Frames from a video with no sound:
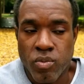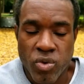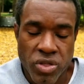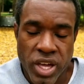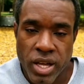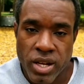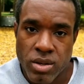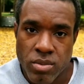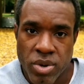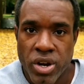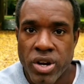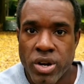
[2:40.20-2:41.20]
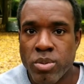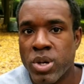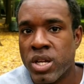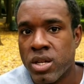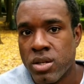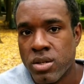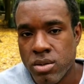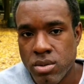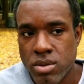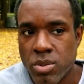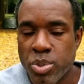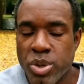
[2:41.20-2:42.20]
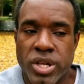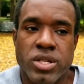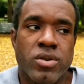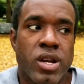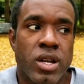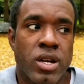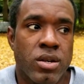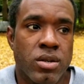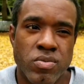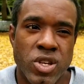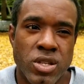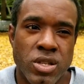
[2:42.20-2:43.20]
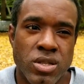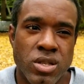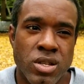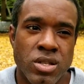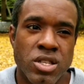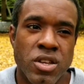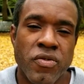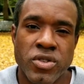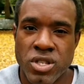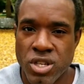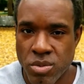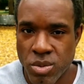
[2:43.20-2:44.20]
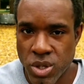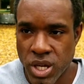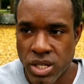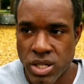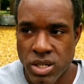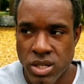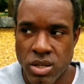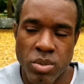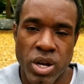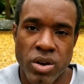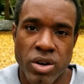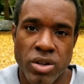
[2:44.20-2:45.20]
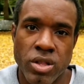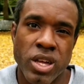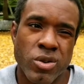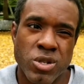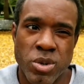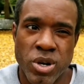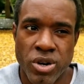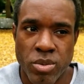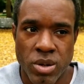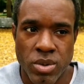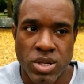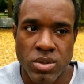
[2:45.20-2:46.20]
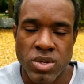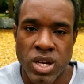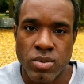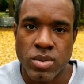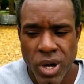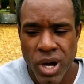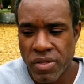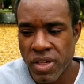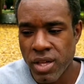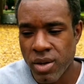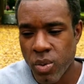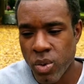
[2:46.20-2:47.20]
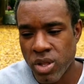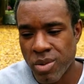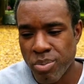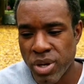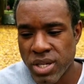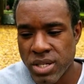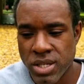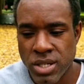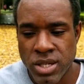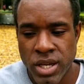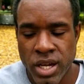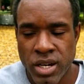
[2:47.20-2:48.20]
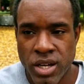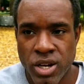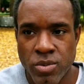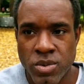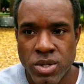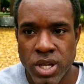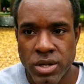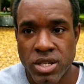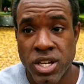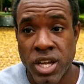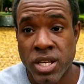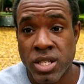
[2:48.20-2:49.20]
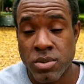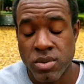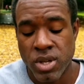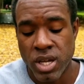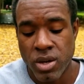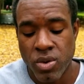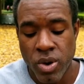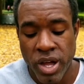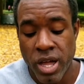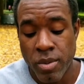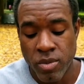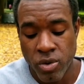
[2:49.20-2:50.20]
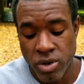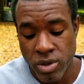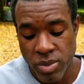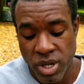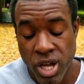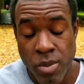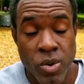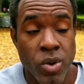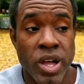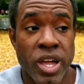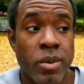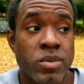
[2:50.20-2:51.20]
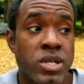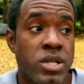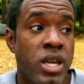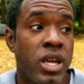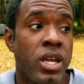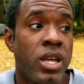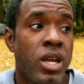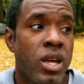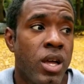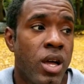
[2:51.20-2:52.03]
with that barrier being in place right now. The difference in communication and the language barrier maybe sometimes. I think one of the biggest things that kind of helped change who I am or become who I am today